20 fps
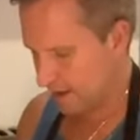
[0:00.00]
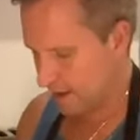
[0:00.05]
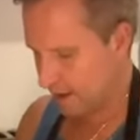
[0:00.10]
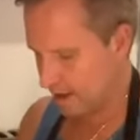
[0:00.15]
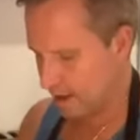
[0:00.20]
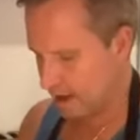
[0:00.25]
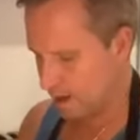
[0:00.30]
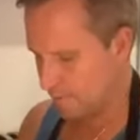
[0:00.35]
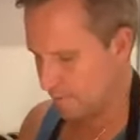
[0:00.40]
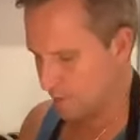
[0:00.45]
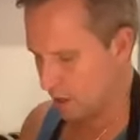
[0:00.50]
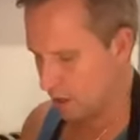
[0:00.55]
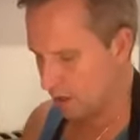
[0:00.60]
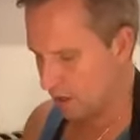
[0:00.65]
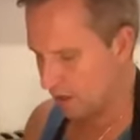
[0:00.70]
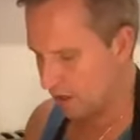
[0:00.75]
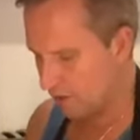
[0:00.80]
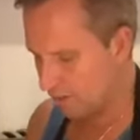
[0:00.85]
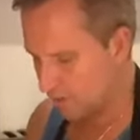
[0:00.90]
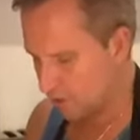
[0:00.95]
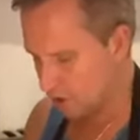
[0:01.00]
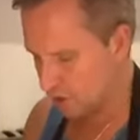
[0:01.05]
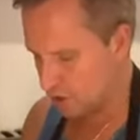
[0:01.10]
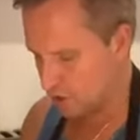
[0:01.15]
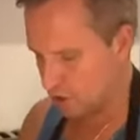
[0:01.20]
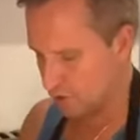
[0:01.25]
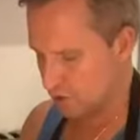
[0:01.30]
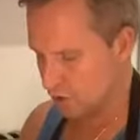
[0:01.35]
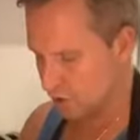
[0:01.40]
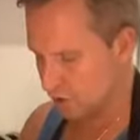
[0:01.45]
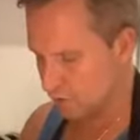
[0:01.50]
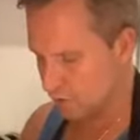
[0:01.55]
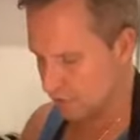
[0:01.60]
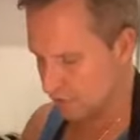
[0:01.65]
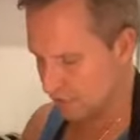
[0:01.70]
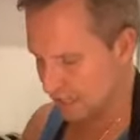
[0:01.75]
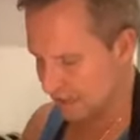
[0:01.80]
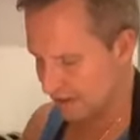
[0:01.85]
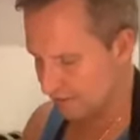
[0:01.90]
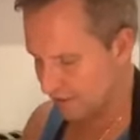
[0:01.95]
But I love to cook with
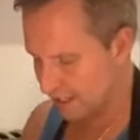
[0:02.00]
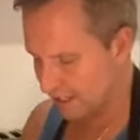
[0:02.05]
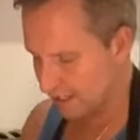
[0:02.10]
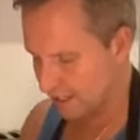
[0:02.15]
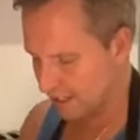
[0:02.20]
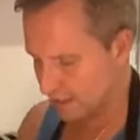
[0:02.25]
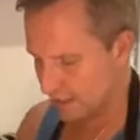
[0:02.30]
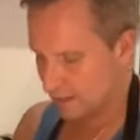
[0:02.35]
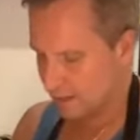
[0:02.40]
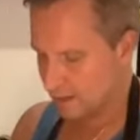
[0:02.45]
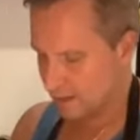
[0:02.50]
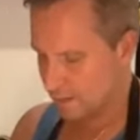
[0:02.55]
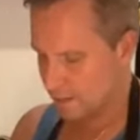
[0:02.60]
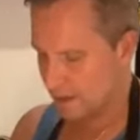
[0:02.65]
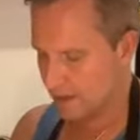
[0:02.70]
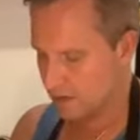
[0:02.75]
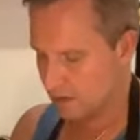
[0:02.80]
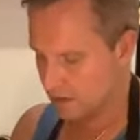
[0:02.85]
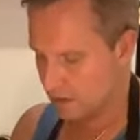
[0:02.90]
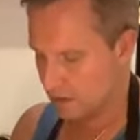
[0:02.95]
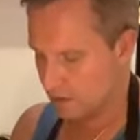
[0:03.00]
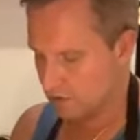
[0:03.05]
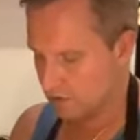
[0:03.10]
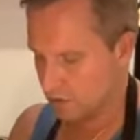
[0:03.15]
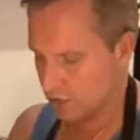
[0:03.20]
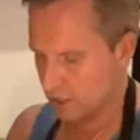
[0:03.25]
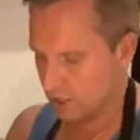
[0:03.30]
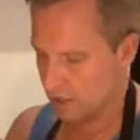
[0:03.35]
celery because